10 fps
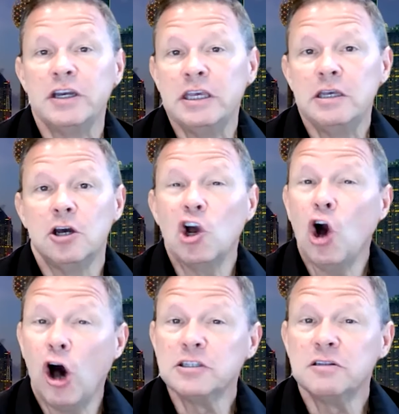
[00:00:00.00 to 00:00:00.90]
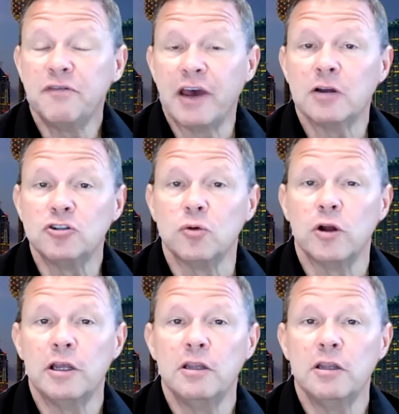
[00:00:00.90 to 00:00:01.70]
again, a cost factor, right?